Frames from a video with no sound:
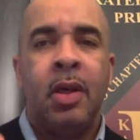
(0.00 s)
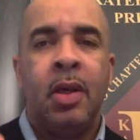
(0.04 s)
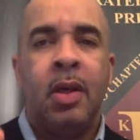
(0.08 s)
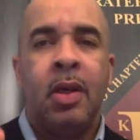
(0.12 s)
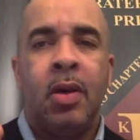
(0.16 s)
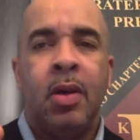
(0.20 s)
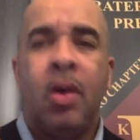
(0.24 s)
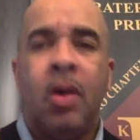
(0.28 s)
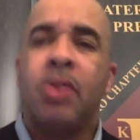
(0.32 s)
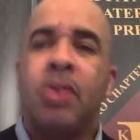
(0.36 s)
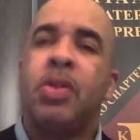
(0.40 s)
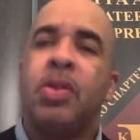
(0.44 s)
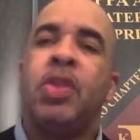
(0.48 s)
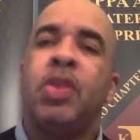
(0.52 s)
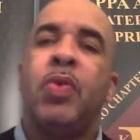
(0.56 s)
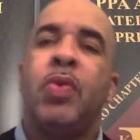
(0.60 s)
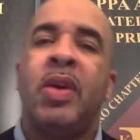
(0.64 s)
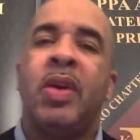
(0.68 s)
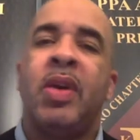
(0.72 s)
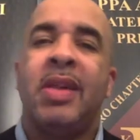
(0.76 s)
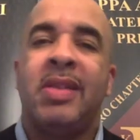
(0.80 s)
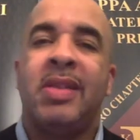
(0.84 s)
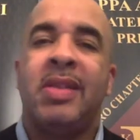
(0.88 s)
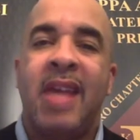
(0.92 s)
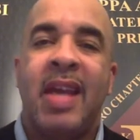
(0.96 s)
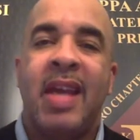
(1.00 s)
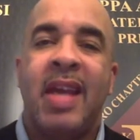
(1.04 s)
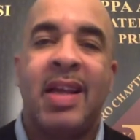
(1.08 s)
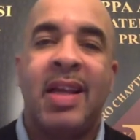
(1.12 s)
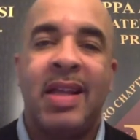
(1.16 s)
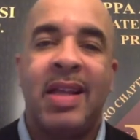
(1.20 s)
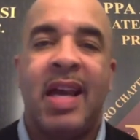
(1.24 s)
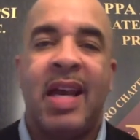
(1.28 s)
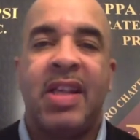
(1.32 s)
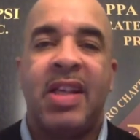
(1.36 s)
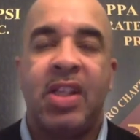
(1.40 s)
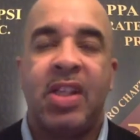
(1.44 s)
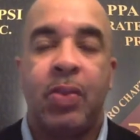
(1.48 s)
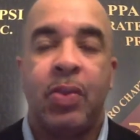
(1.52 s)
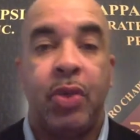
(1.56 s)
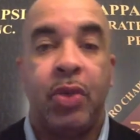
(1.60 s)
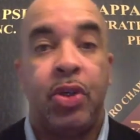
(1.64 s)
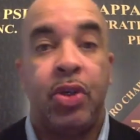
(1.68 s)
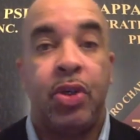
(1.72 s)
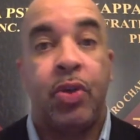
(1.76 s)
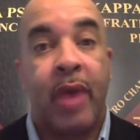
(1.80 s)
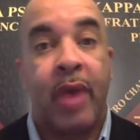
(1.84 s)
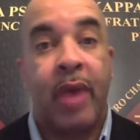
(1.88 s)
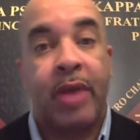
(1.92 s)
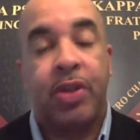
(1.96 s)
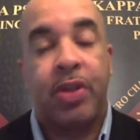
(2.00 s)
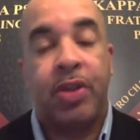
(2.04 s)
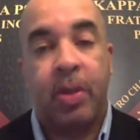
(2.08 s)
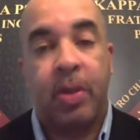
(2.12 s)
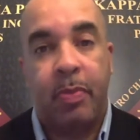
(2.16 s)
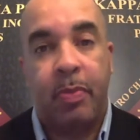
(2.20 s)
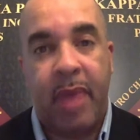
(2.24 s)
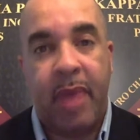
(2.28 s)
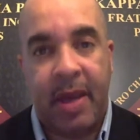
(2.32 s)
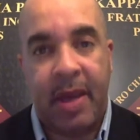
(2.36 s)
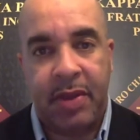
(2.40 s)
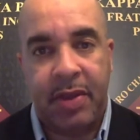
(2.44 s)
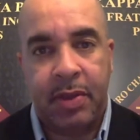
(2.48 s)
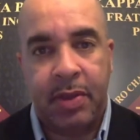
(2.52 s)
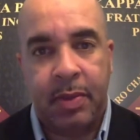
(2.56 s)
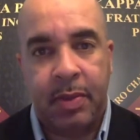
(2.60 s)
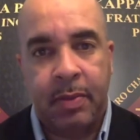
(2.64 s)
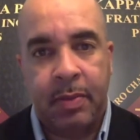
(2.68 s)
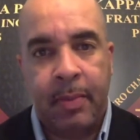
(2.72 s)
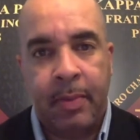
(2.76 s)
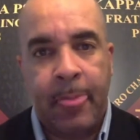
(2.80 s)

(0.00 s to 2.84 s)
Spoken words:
Also, you want to take classes when you're at your best.